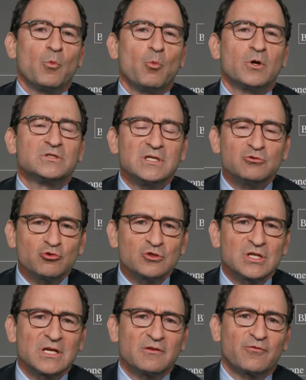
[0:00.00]
What's
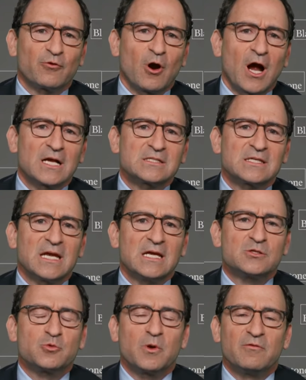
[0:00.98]
interesting for us
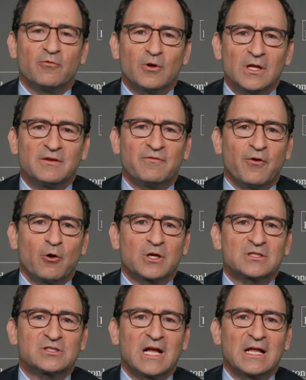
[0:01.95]
is we've really
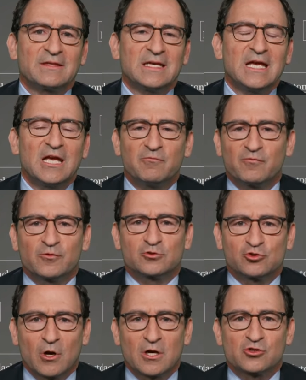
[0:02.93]
focused on the
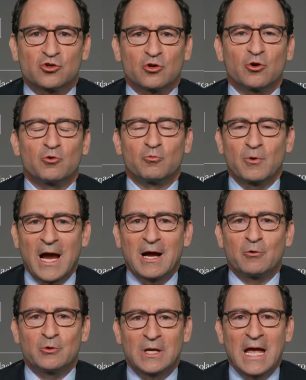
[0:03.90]
infrastructure
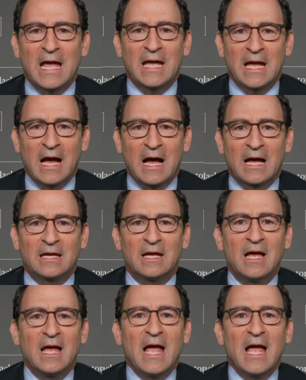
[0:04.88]
around AI.